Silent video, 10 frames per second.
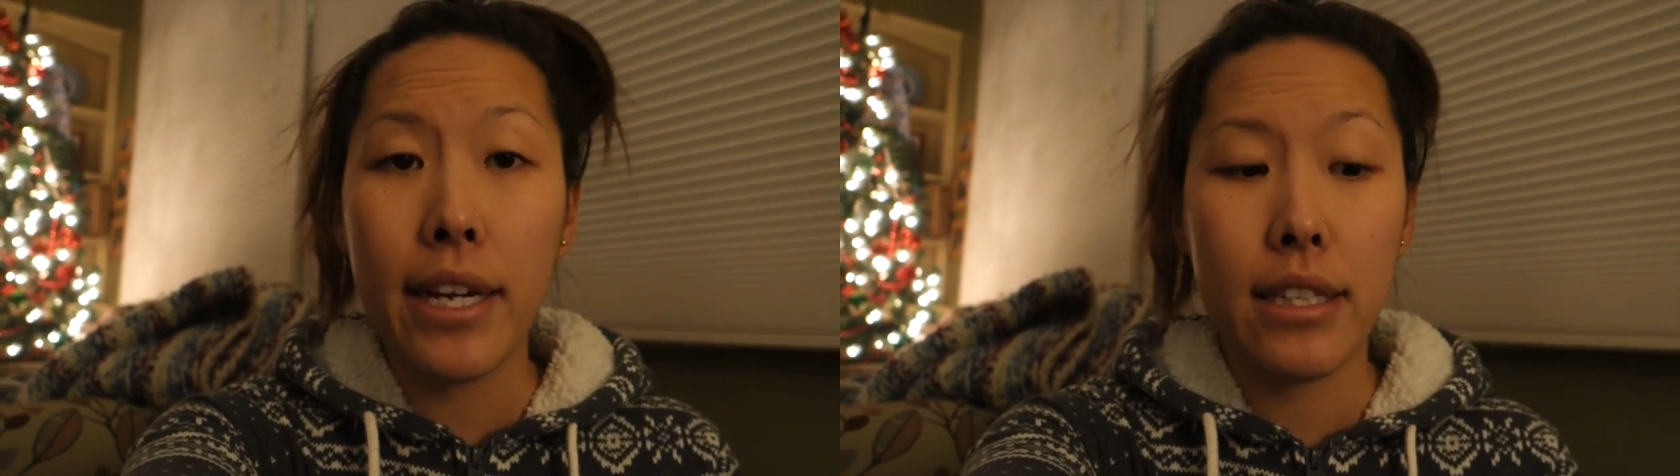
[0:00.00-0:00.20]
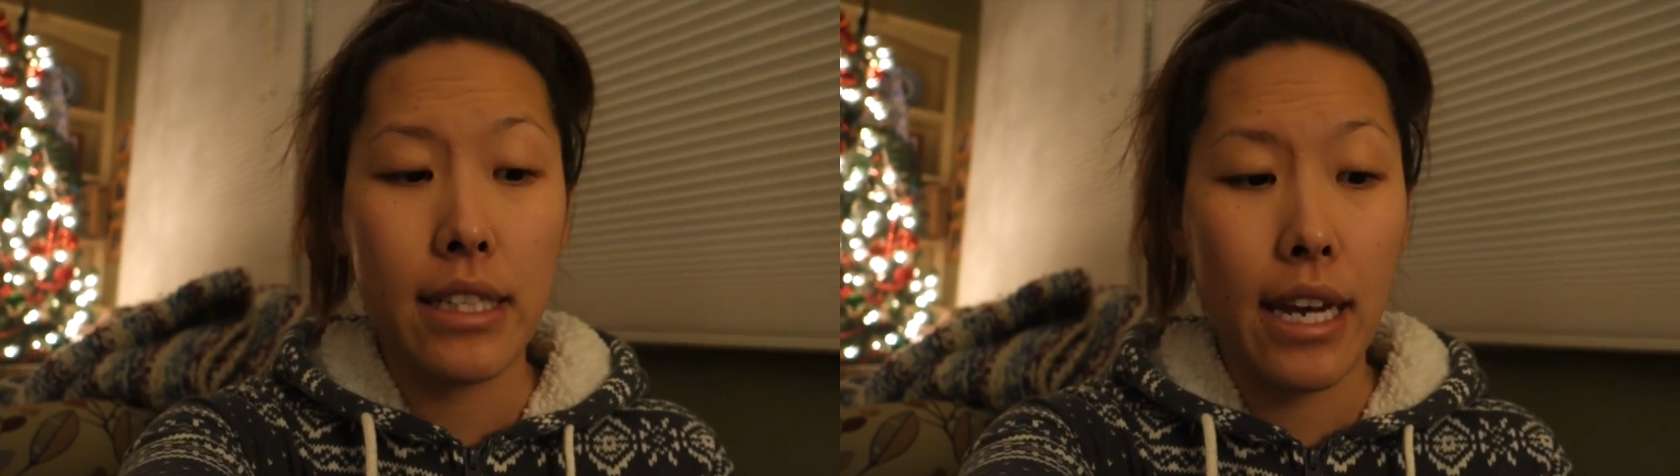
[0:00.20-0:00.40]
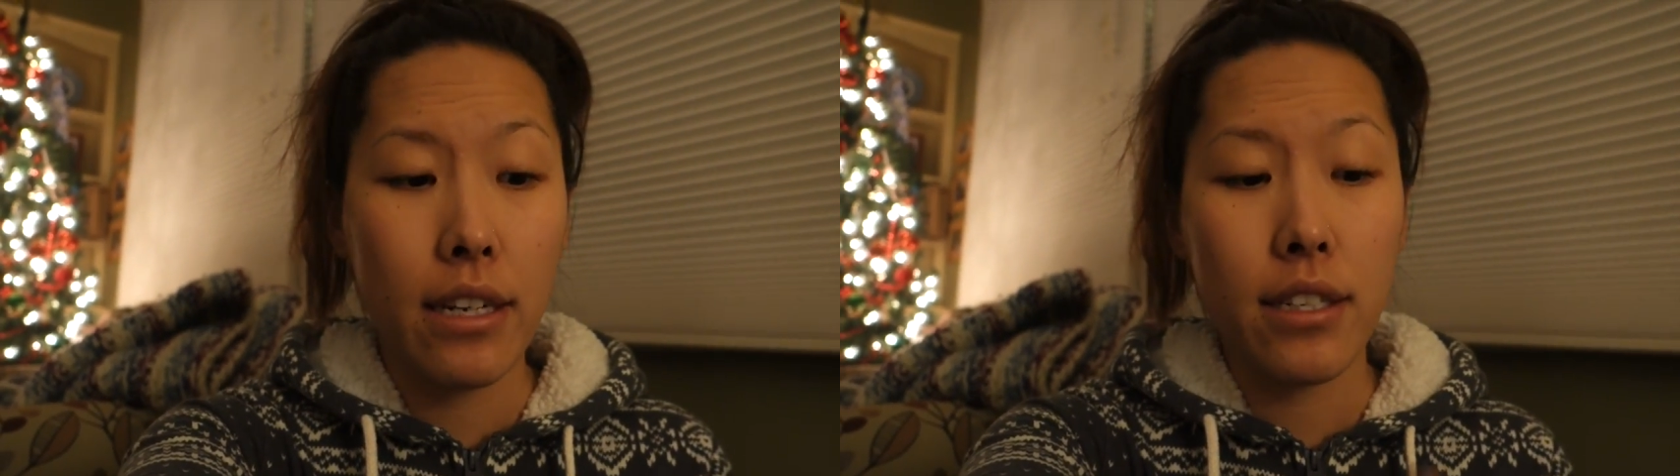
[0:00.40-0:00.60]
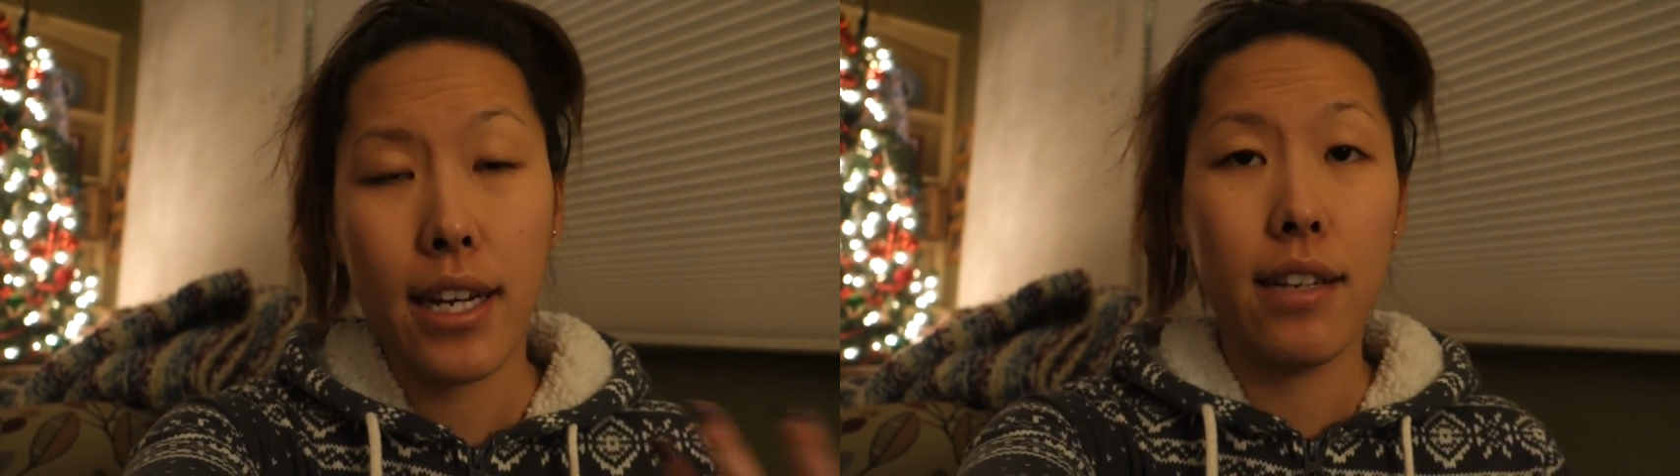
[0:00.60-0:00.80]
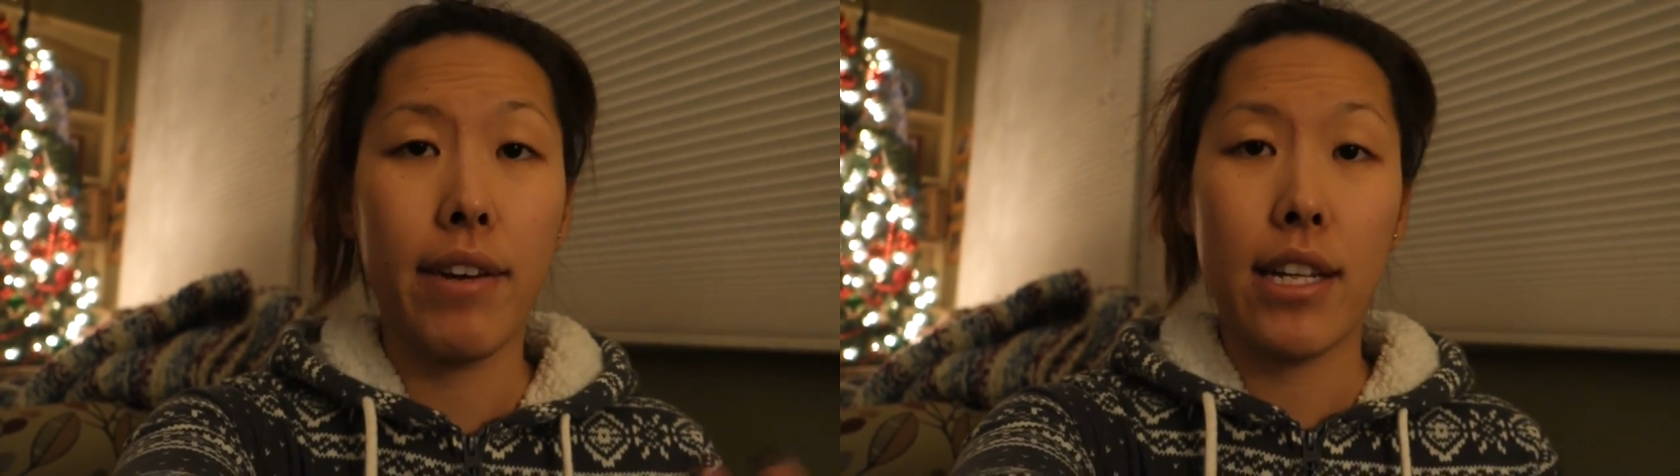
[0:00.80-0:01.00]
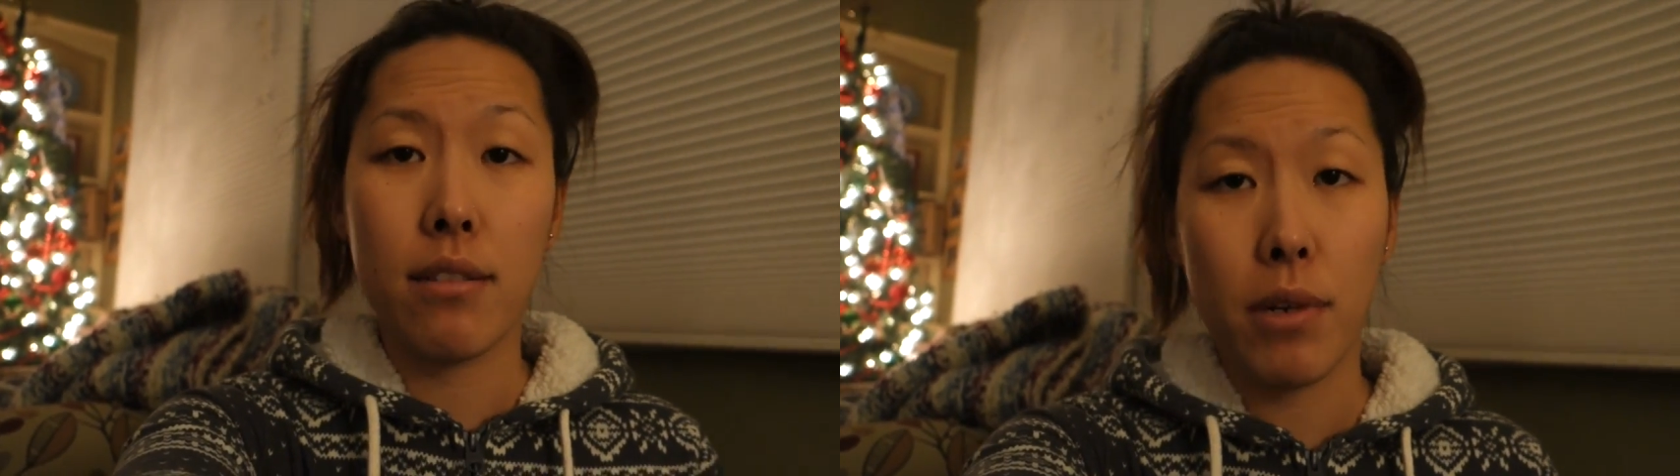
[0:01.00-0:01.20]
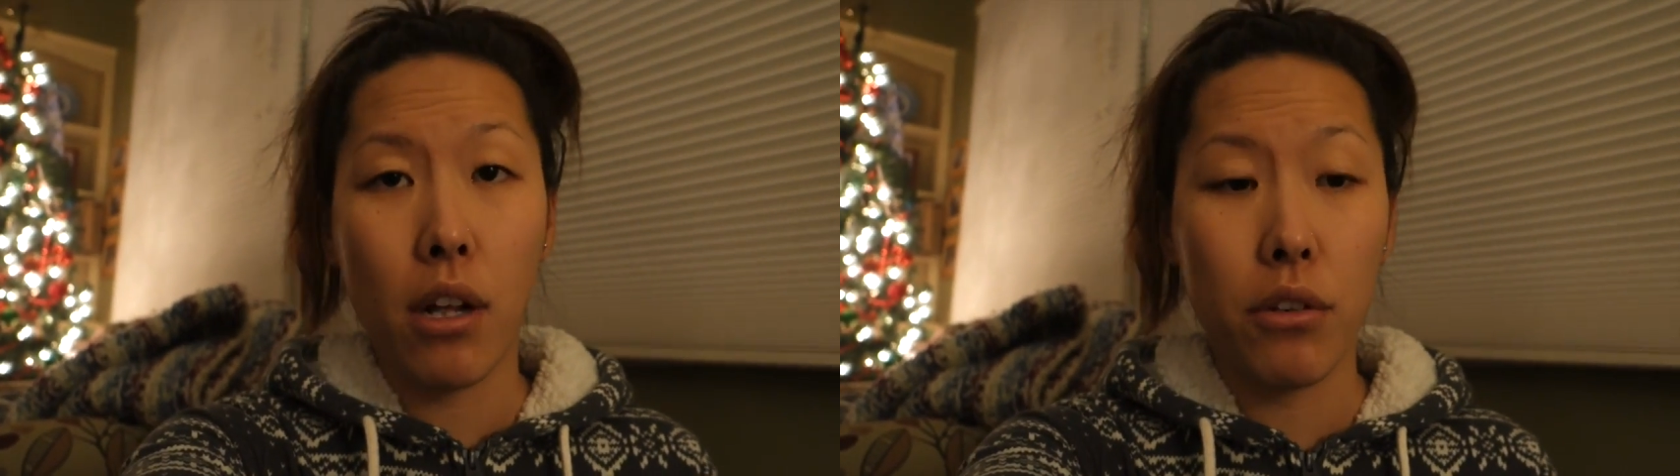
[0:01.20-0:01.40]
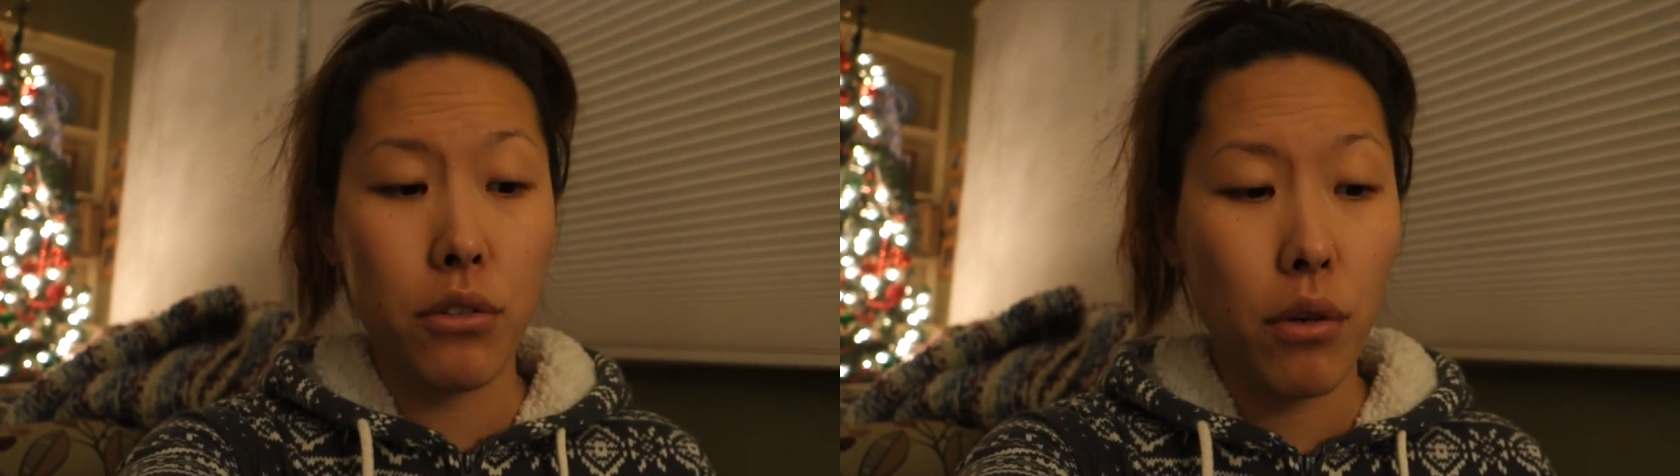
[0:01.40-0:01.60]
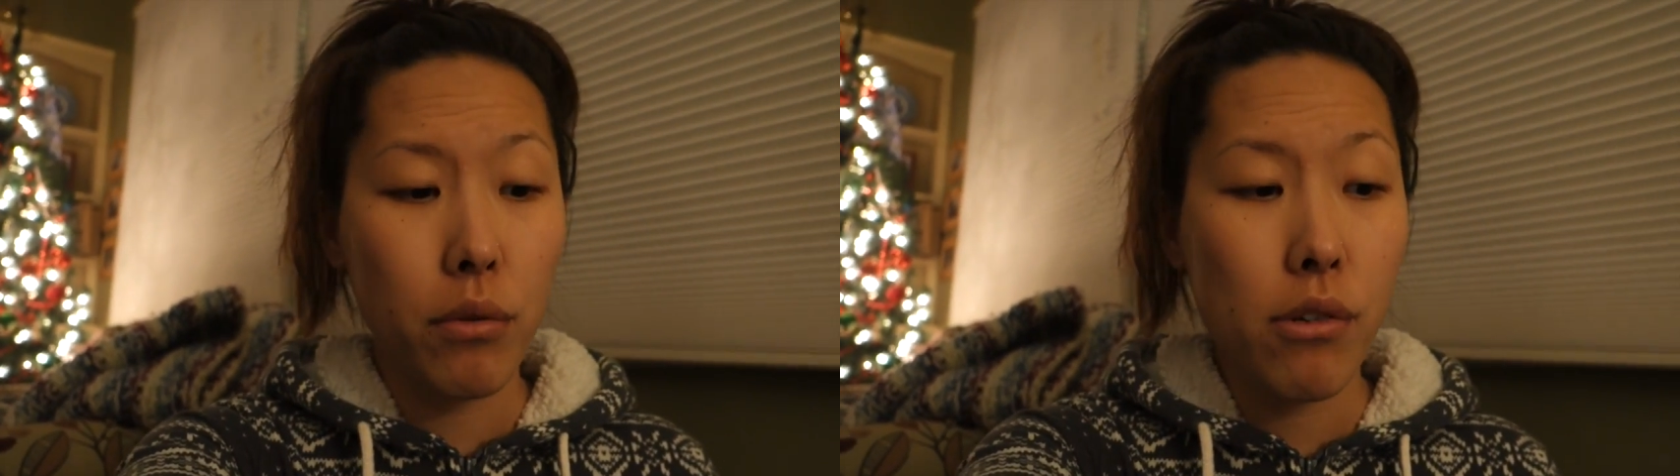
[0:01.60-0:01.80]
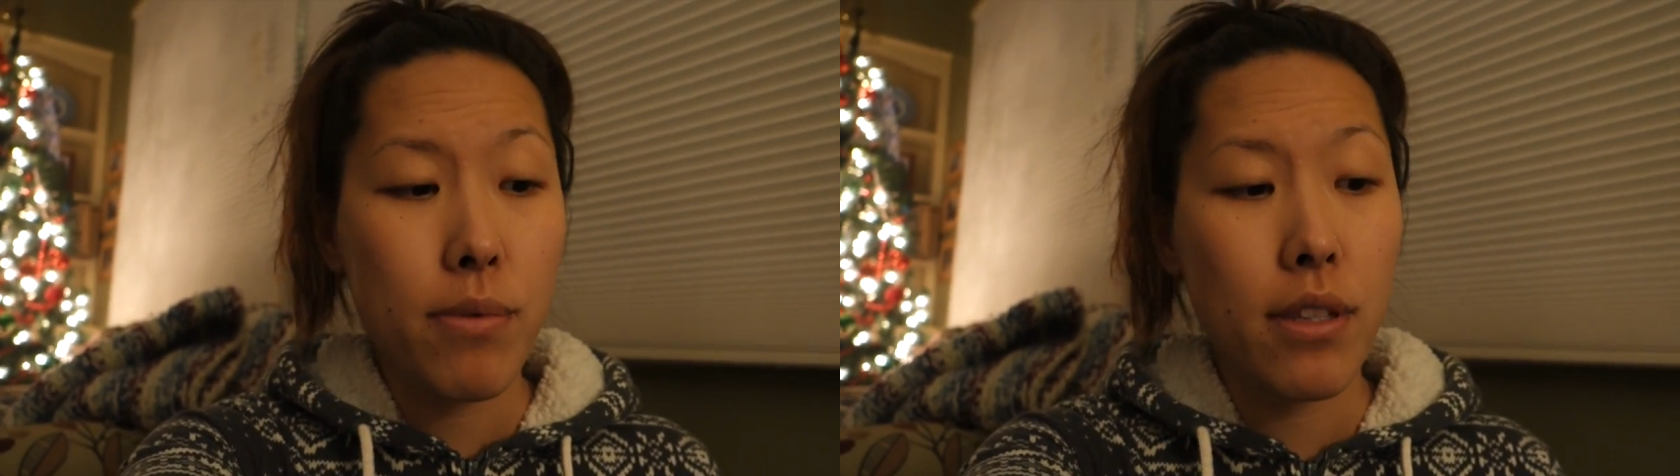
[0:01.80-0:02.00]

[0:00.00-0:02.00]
at the end to kind of add some color to our room.